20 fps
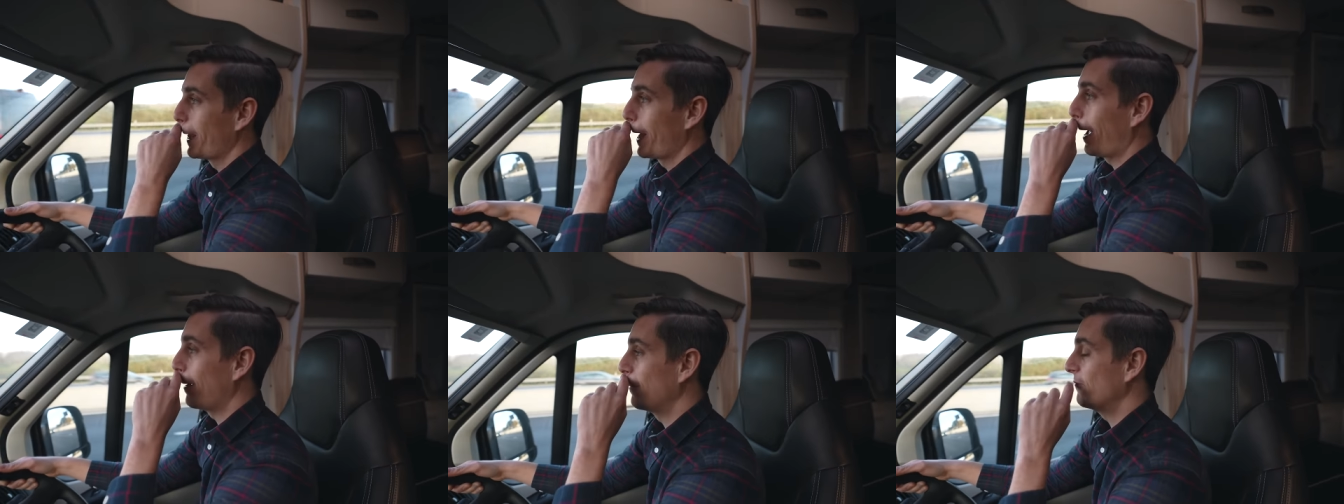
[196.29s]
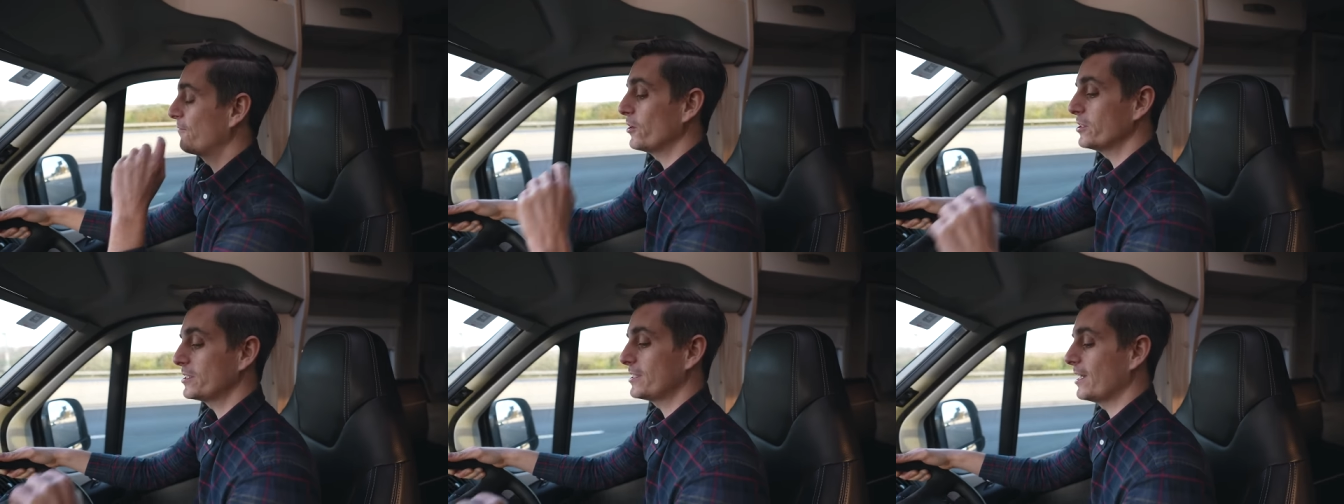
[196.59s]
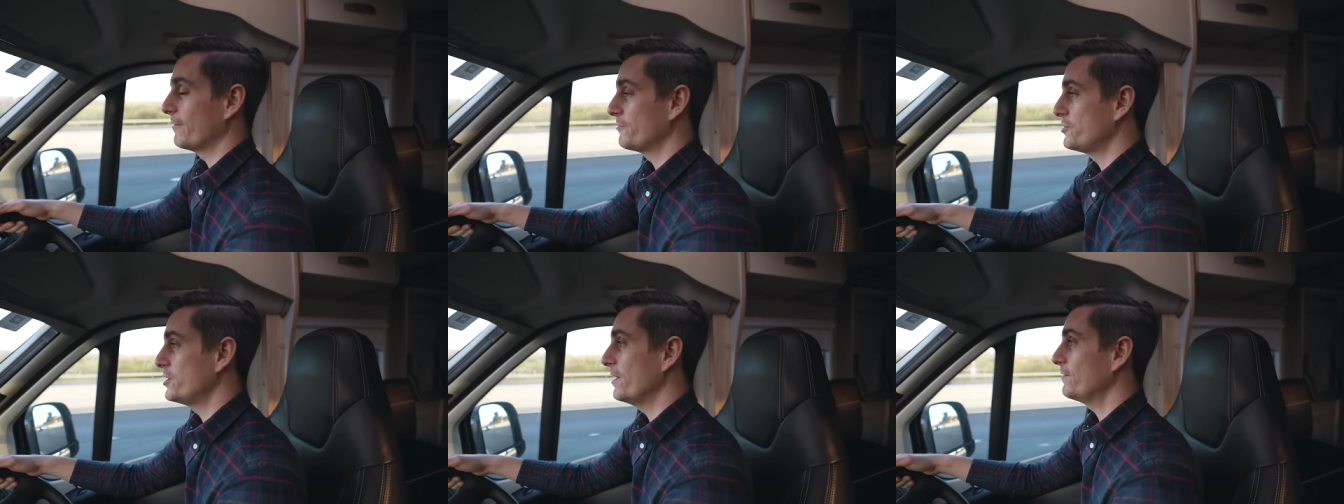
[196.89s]
I'm first
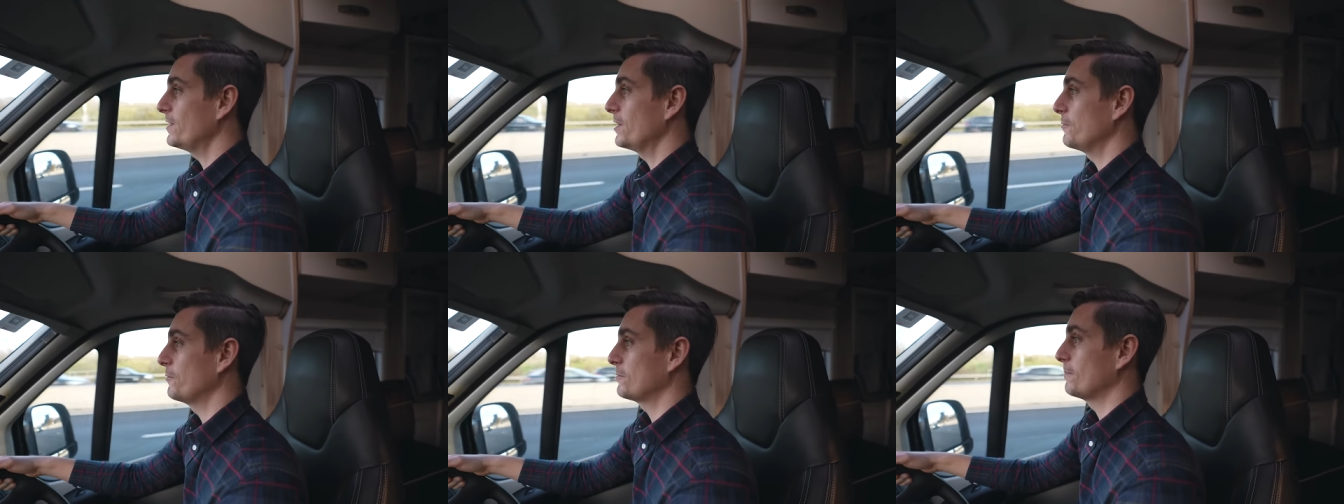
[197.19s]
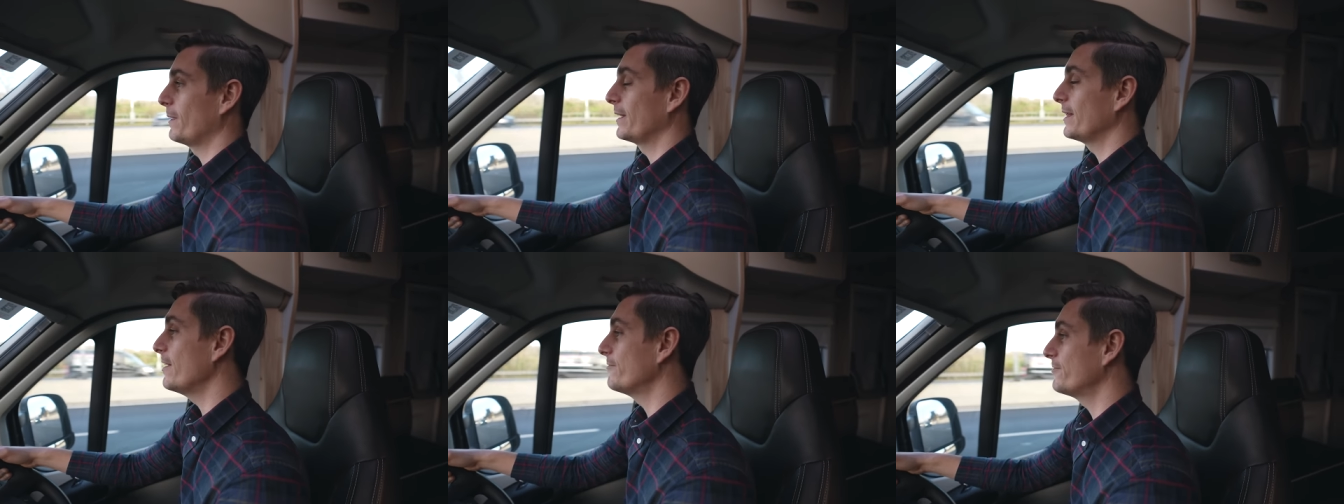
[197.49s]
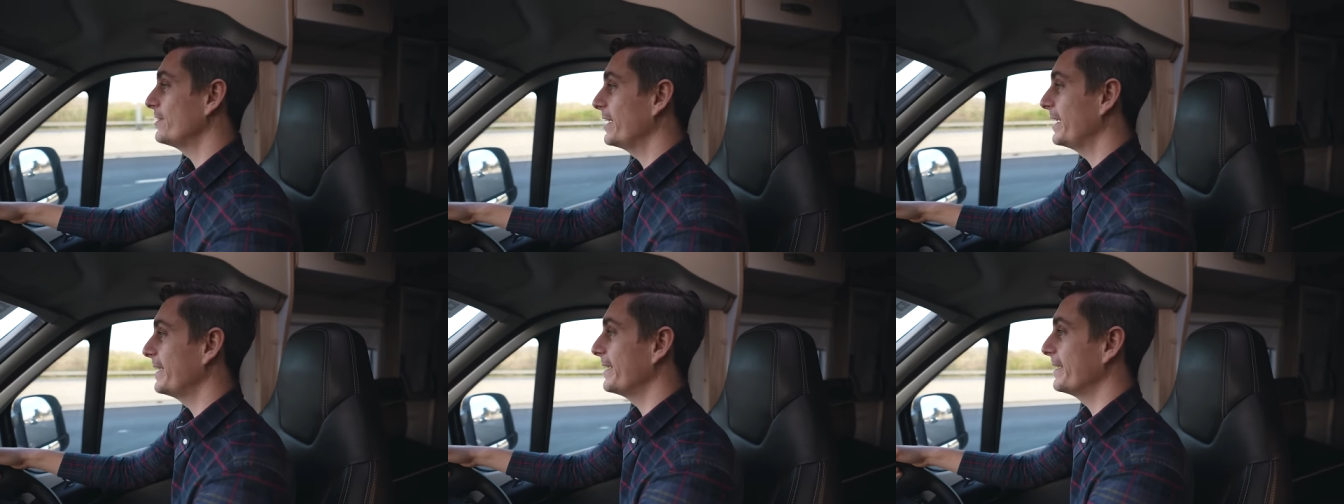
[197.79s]
off shifting with my left
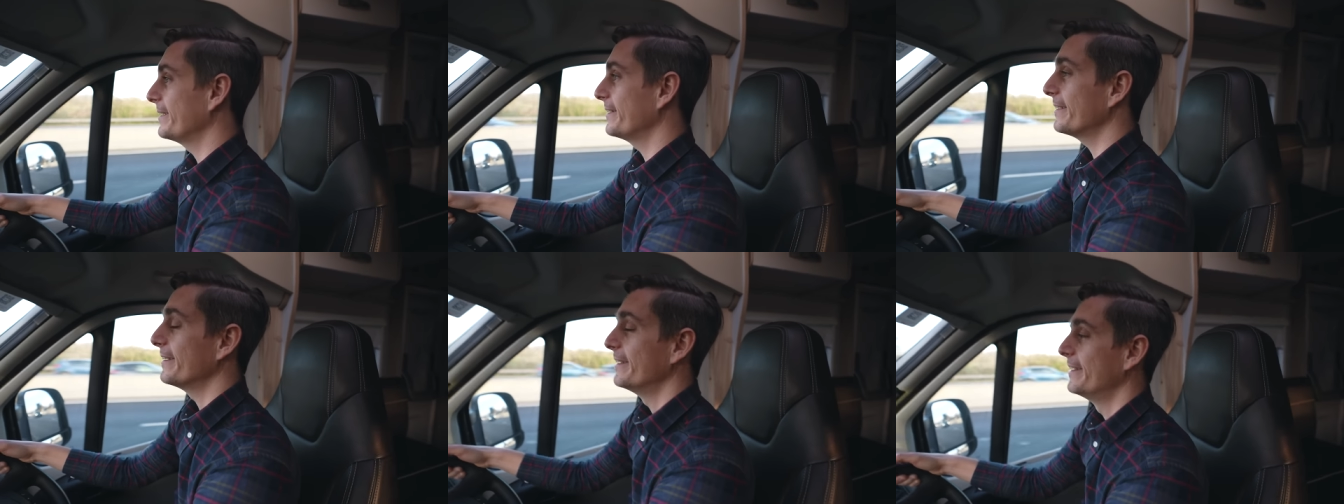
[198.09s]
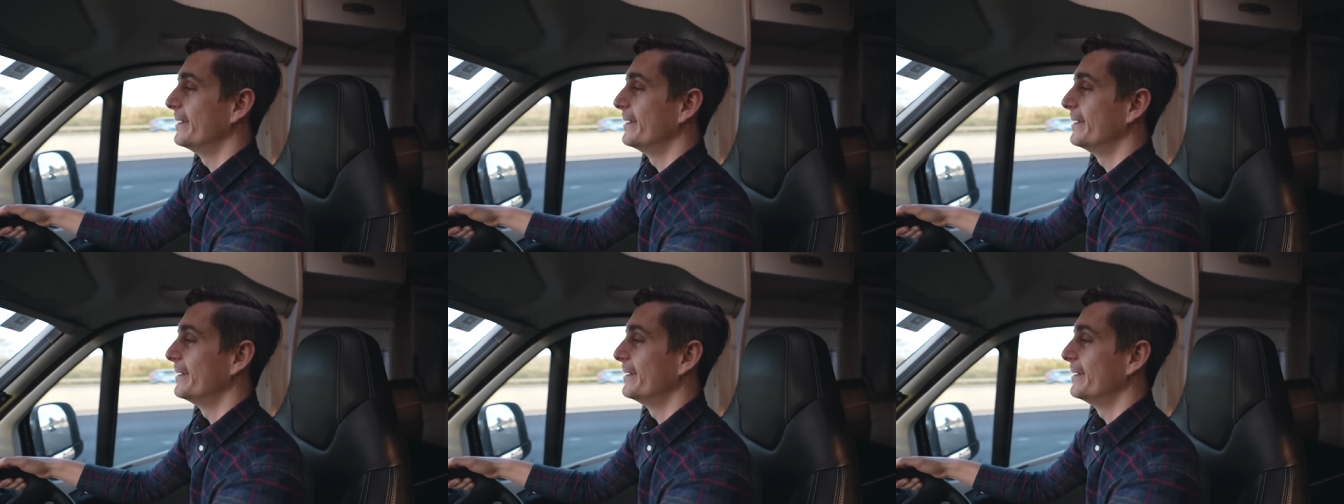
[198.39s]
hand,